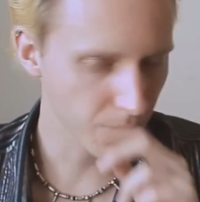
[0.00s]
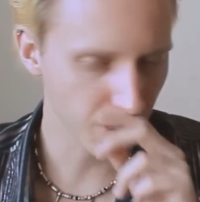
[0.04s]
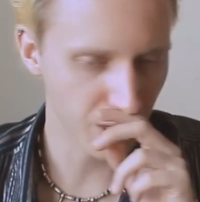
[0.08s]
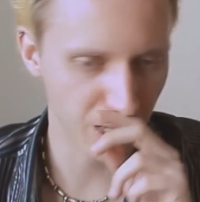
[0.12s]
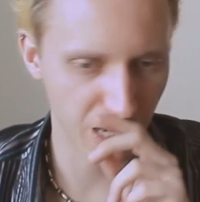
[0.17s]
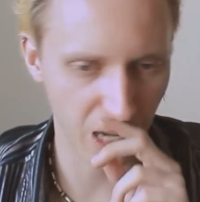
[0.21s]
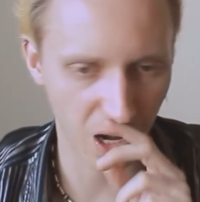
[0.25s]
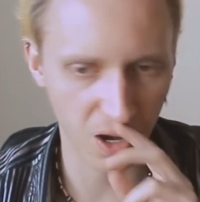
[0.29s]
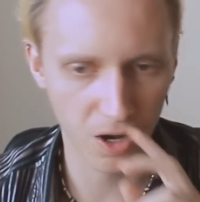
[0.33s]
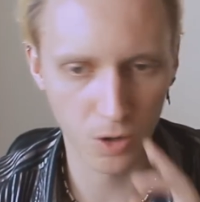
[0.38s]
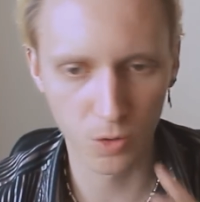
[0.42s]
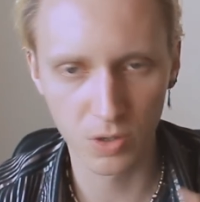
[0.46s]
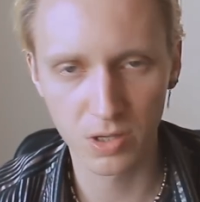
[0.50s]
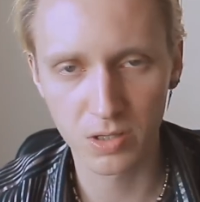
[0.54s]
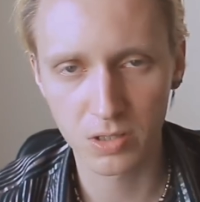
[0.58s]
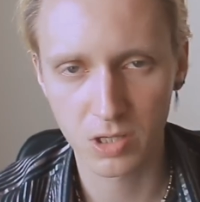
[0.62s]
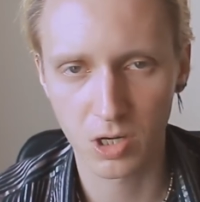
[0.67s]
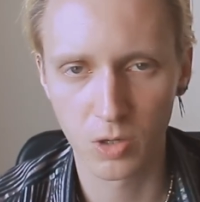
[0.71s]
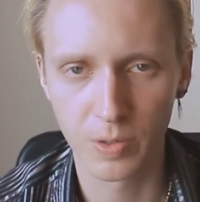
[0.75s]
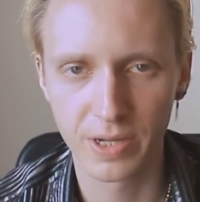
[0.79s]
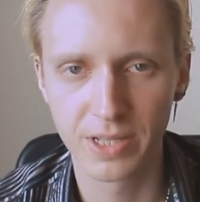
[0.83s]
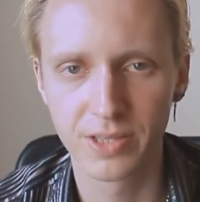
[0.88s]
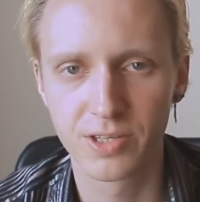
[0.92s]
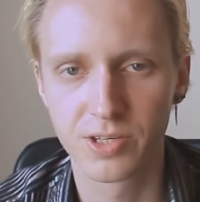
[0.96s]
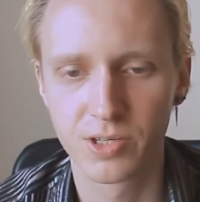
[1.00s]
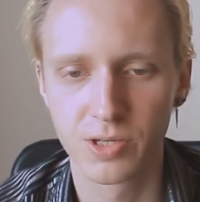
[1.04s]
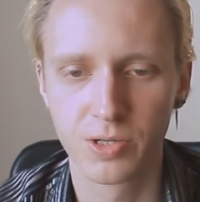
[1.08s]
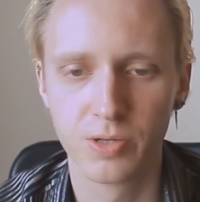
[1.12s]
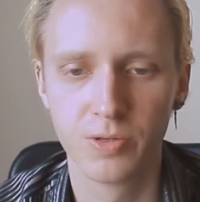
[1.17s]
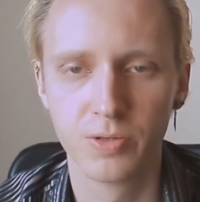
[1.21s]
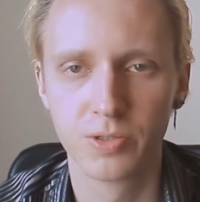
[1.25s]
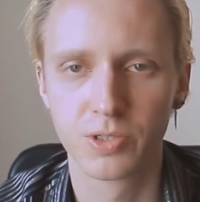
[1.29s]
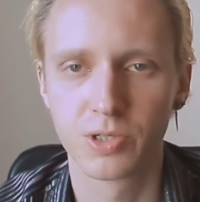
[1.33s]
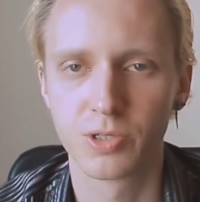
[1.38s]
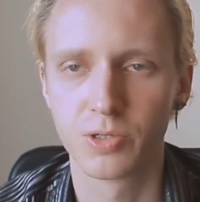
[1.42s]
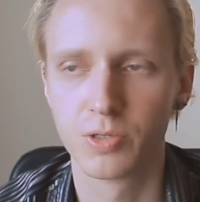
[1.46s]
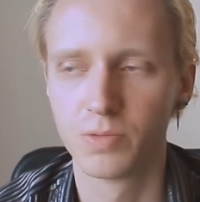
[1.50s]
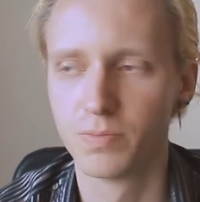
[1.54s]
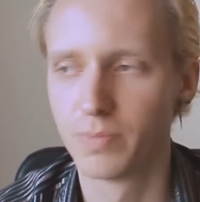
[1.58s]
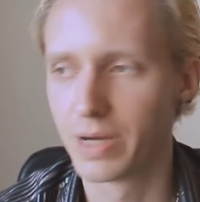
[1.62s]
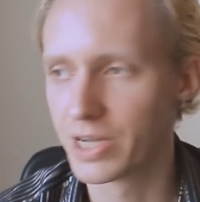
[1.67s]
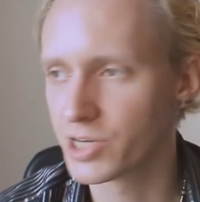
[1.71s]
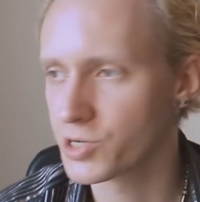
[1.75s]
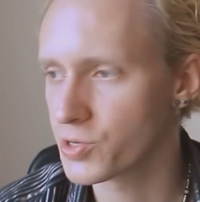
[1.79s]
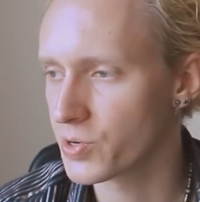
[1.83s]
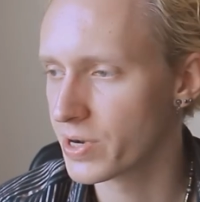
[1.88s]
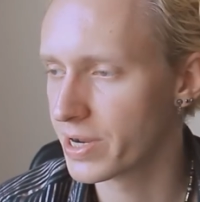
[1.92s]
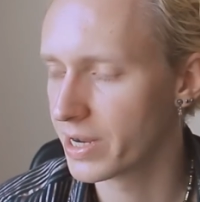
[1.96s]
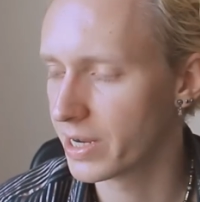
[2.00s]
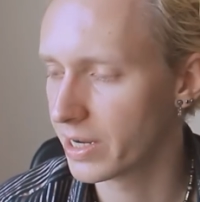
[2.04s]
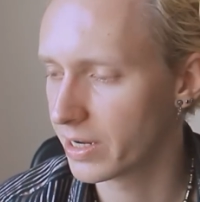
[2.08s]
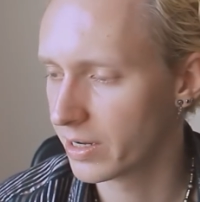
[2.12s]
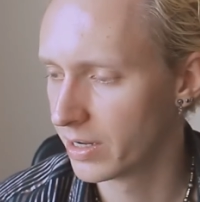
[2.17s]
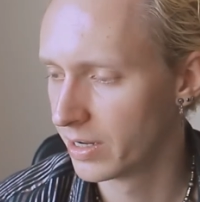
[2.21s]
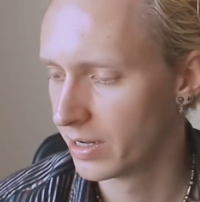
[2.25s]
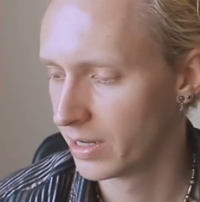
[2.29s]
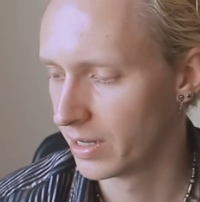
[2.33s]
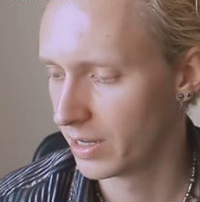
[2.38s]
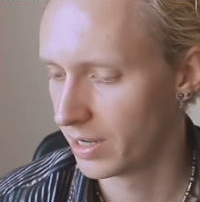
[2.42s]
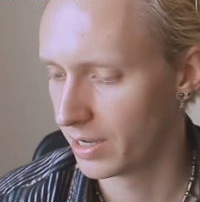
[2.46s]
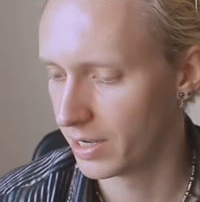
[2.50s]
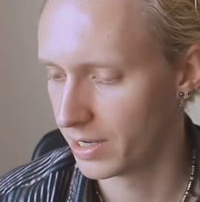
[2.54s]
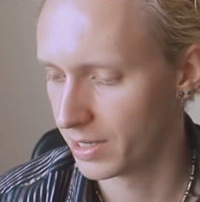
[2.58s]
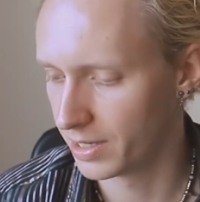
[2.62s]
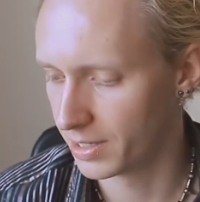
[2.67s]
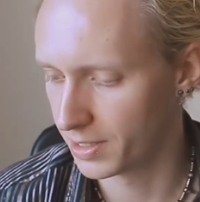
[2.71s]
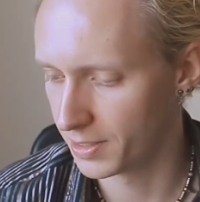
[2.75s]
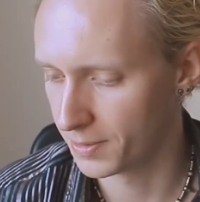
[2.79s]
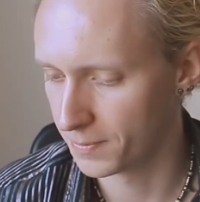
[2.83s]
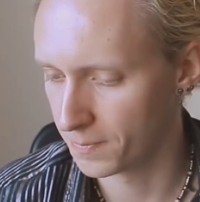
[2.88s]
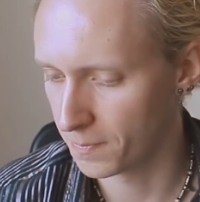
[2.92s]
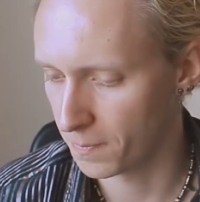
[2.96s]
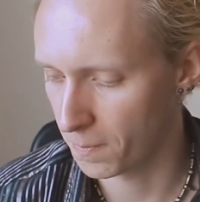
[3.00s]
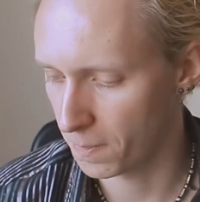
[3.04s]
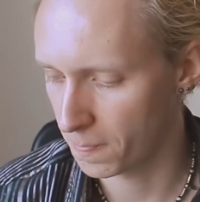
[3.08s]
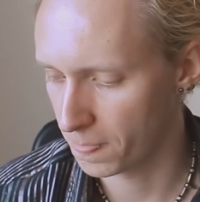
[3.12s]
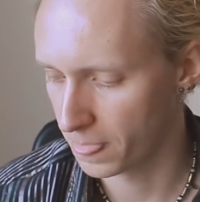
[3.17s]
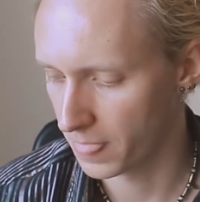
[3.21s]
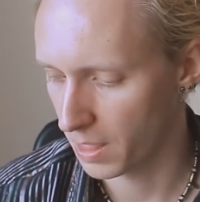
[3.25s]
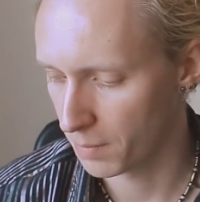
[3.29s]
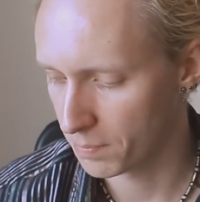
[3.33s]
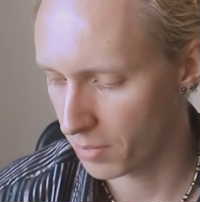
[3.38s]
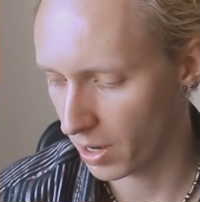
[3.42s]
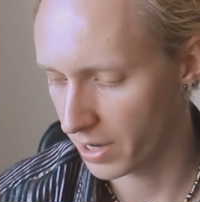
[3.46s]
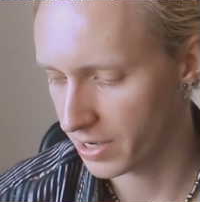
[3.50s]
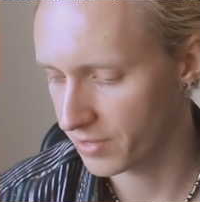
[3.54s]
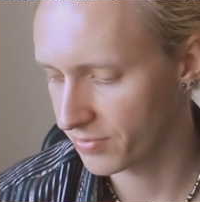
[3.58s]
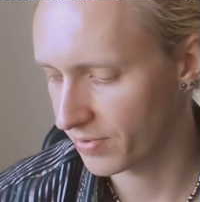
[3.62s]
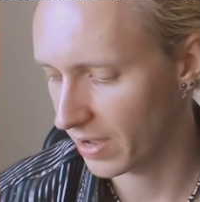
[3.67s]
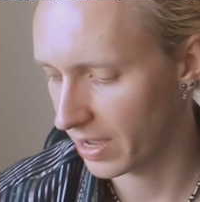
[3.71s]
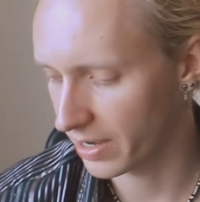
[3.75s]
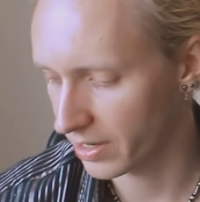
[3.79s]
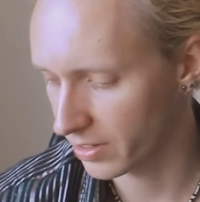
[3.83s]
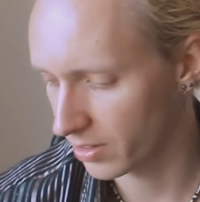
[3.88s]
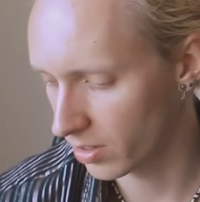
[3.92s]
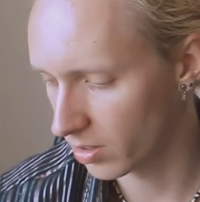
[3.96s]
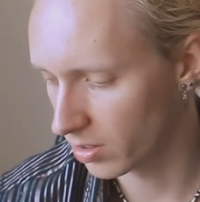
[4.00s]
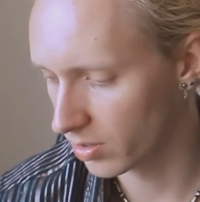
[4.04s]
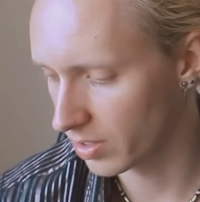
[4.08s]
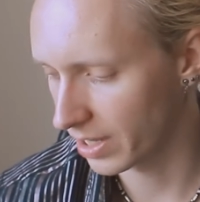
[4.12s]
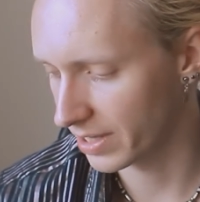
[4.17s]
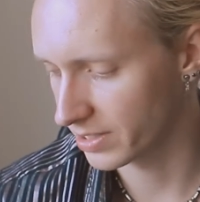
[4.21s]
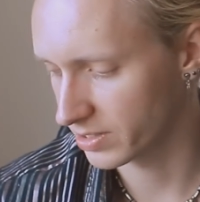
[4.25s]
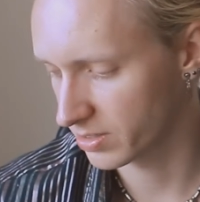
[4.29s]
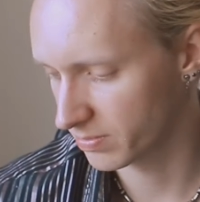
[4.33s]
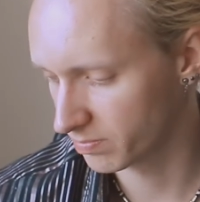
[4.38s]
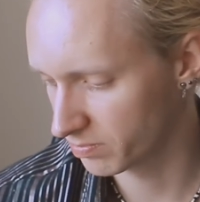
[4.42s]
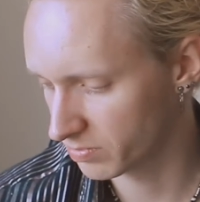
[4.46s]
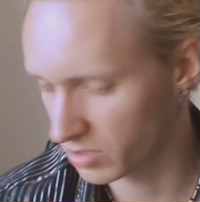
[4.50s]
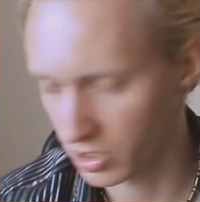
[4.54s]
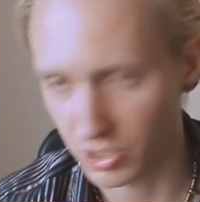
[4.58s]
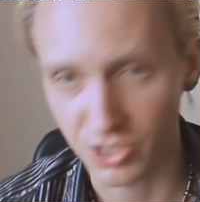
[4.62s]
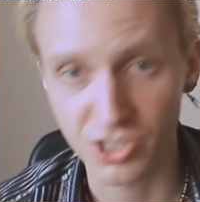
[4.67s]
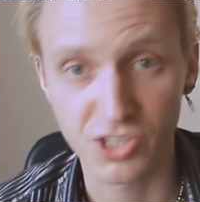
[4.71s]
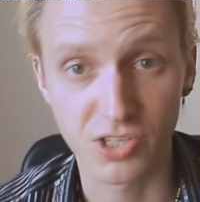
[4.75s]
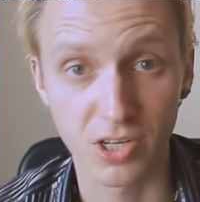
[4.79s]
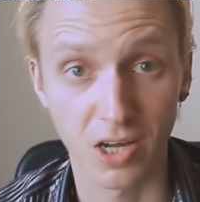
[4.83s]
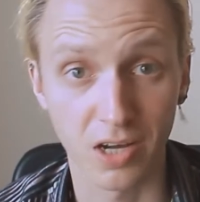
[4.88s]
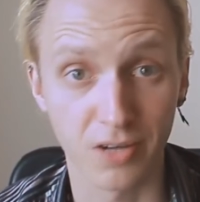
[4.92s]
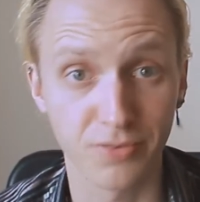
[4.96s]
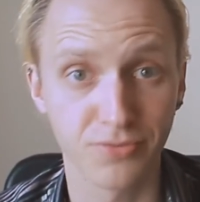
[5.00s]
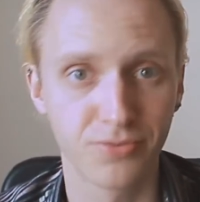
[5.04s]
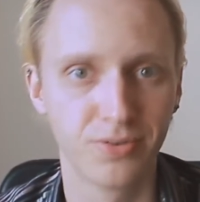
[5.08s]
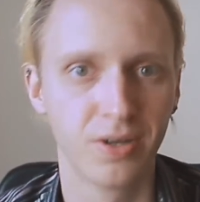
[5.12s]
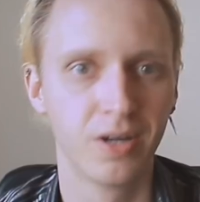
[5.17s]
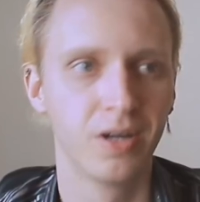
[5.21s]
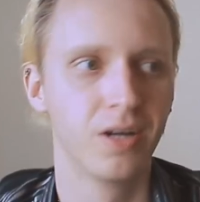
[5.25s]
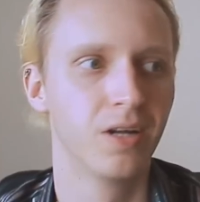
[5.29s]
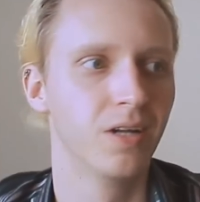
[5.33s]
Now, I will go into measuring body fat and all that good stuff